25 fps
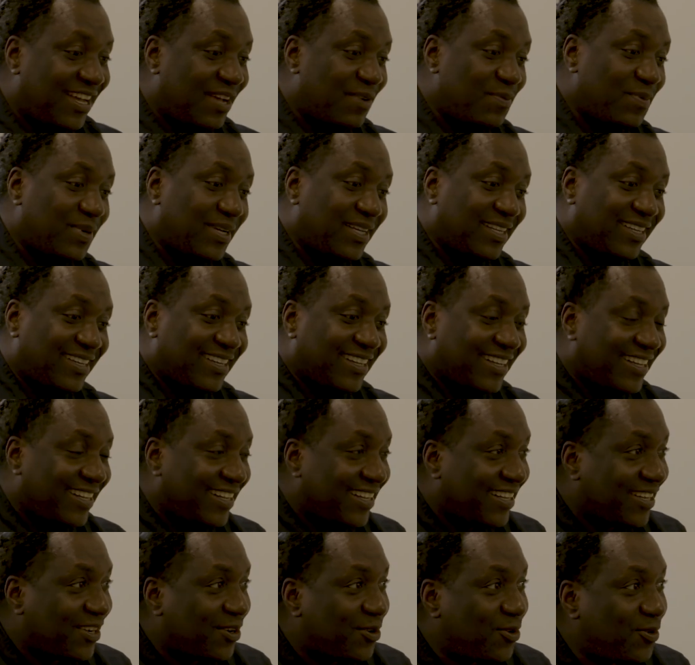I mean,
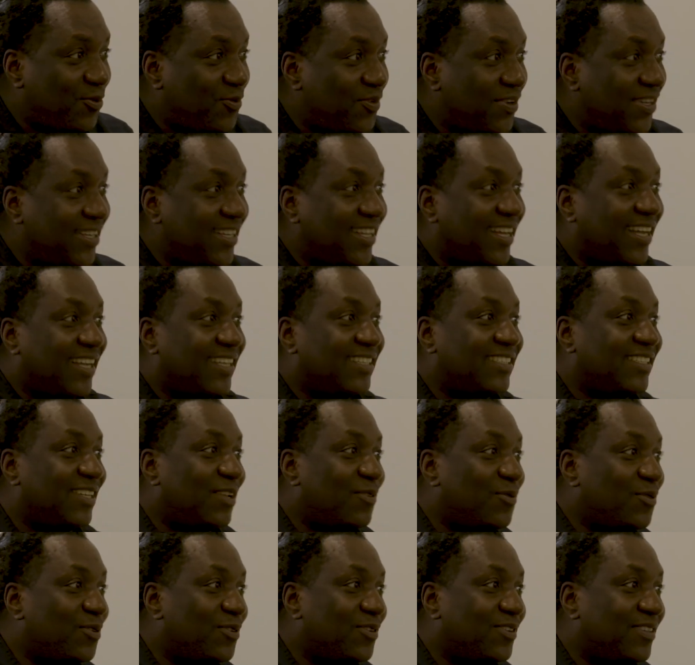COVID has
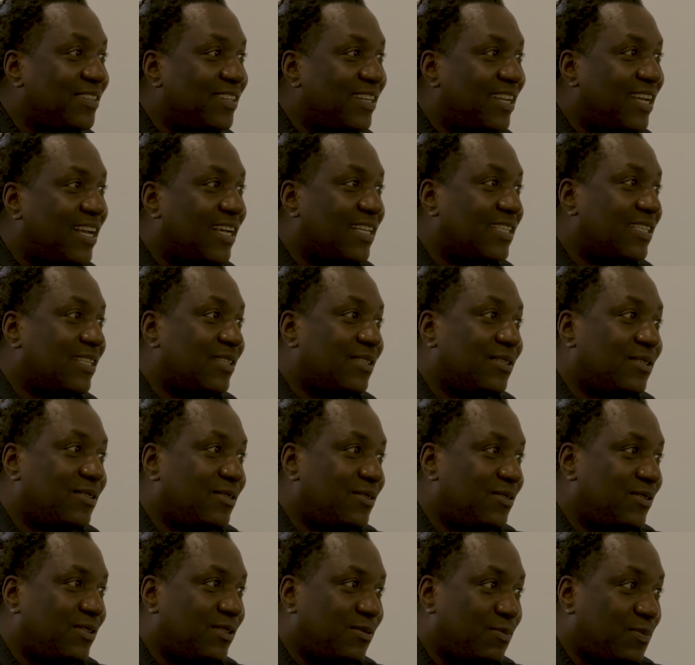even
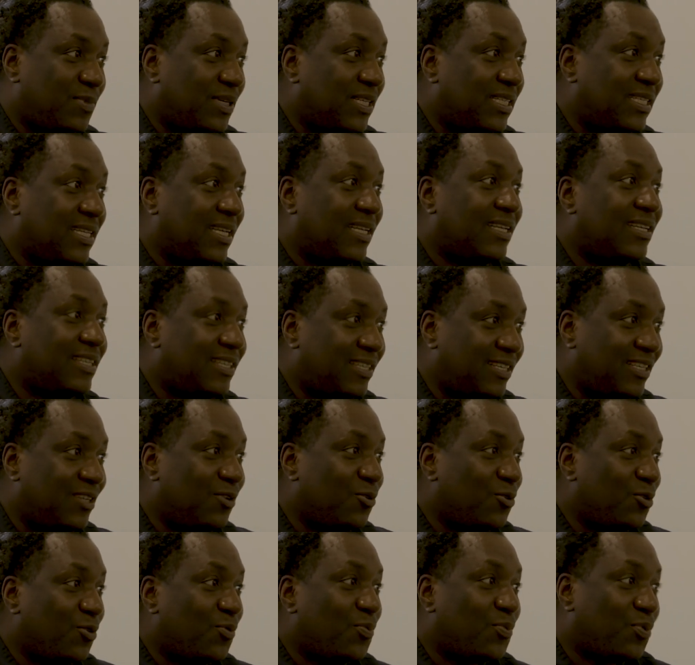exacerbated the
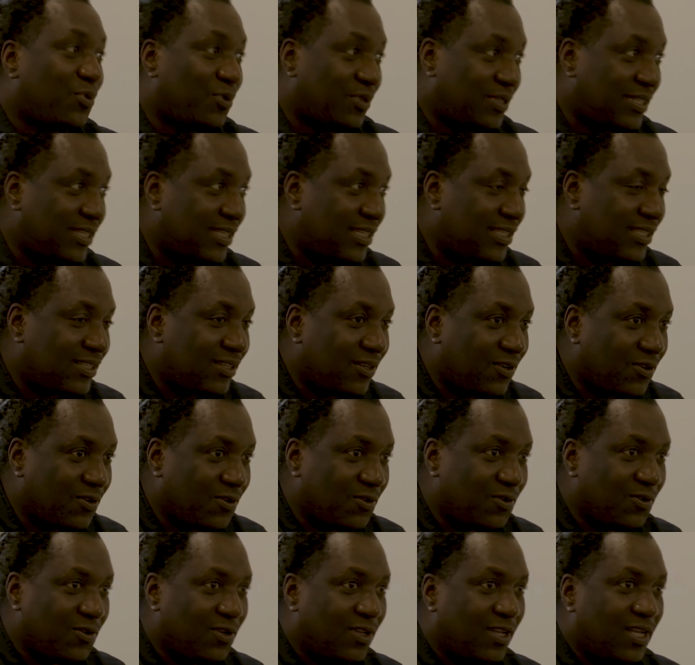whole process, you
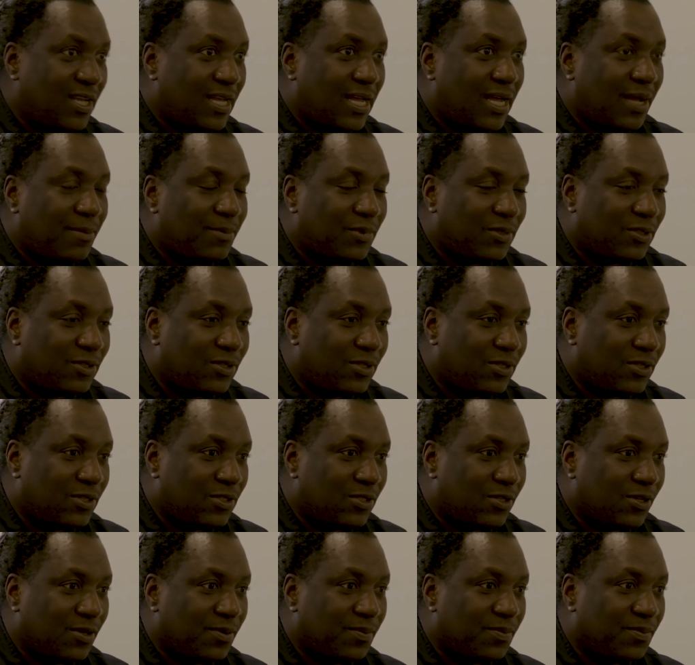know. I mean,
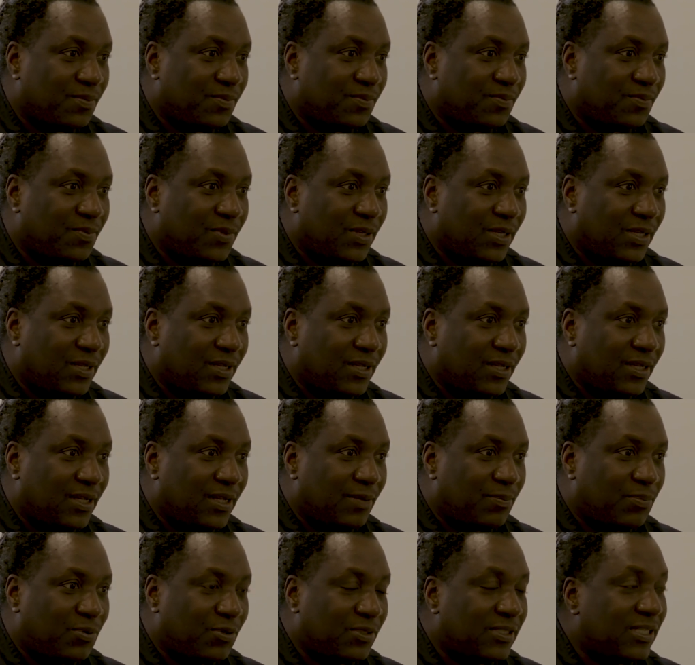some
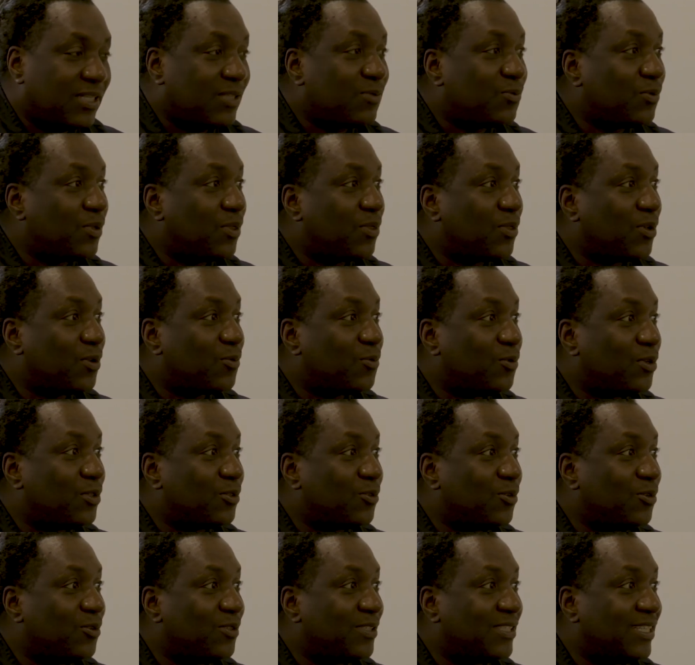process we thought
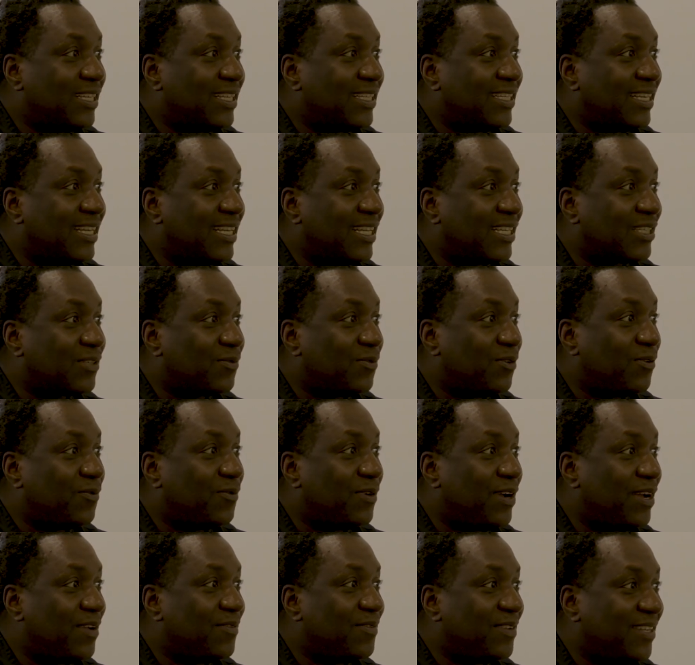was going to take the next 4 or
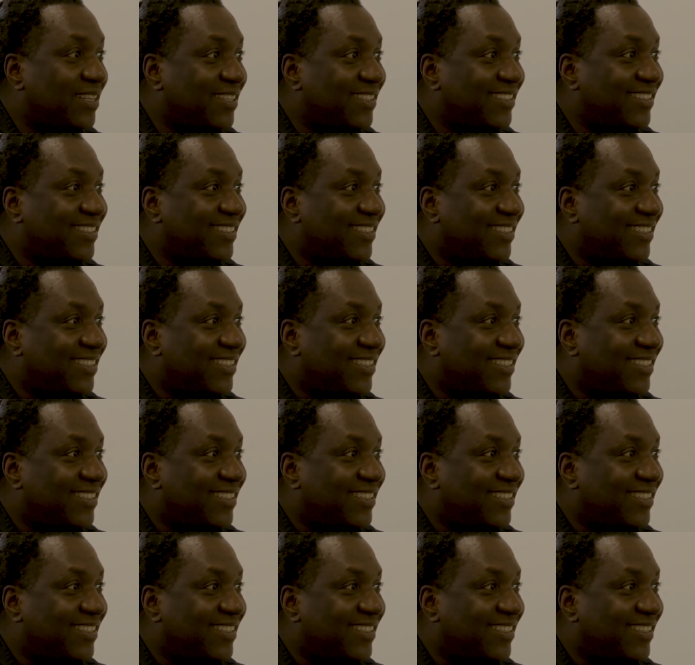5 years